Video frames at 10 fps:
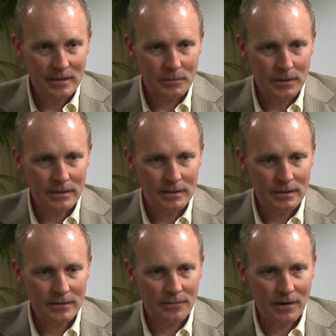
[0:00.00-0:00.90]
but
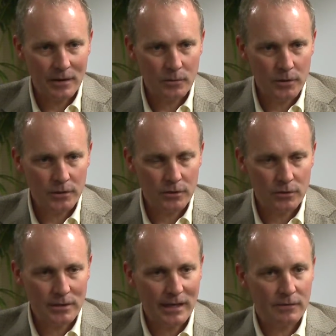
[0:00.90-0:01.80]
if I were to
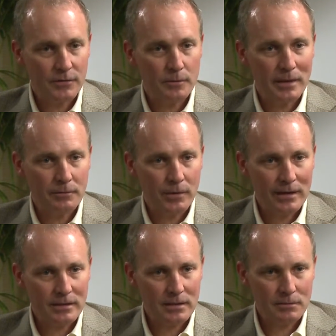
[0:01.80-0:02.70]
take a few big
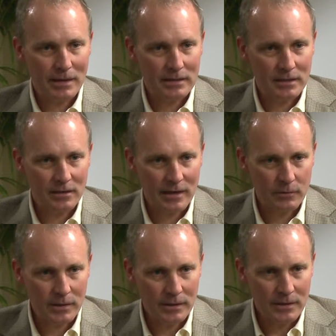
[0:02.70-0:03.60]
breaths, my CRI
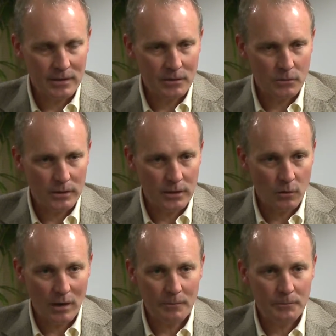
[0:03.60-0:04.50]
would go
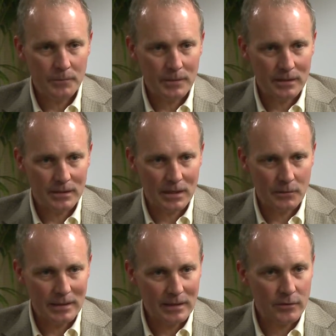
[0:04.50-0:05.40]
up because I
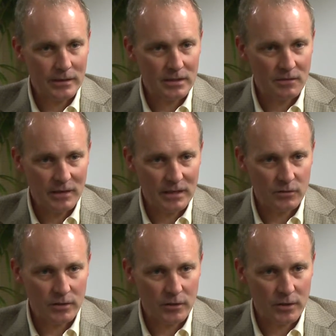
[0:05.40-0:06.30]
would increase the venous
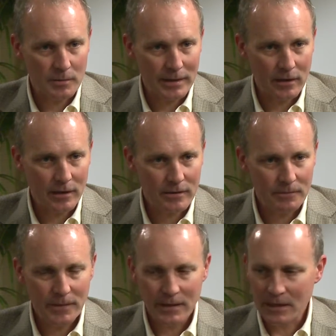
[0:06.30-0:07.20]
return to my heart.
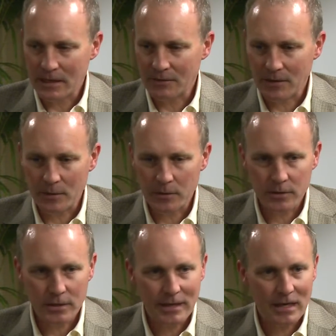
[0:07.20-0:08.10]
If I were
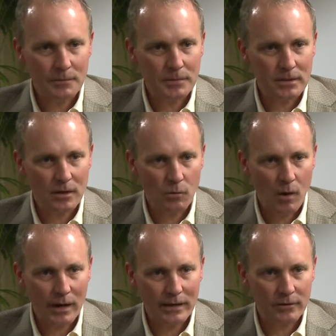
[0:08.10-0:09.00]
to get up and start
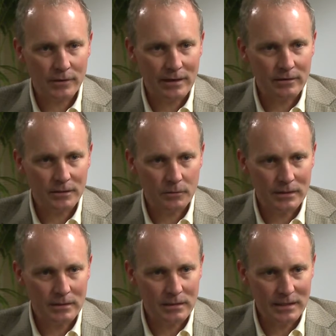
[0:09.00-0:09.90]
walking around, it would
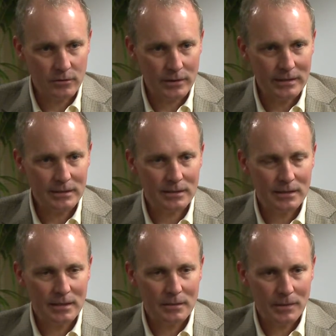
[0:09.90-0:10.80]
decrease
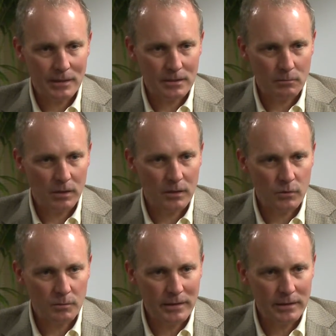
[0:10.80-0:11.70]
because the blood
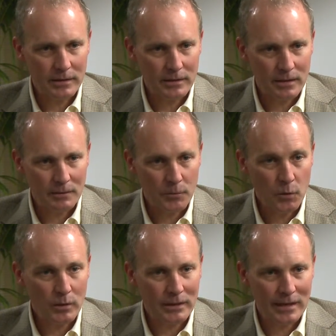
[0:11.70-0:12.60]
would be
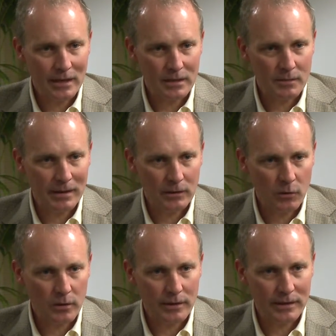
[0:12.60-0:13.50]
pooling down into my
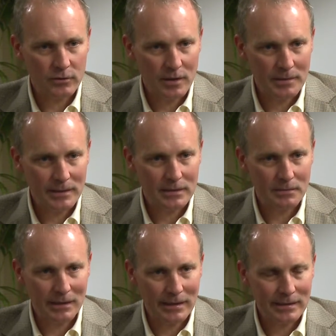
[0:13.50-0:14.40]
lower extremities,
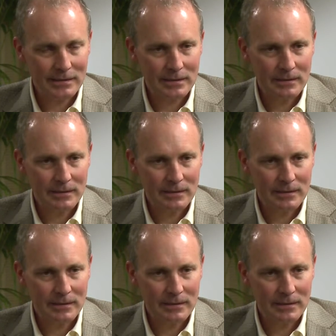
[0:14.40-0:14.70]
my legs,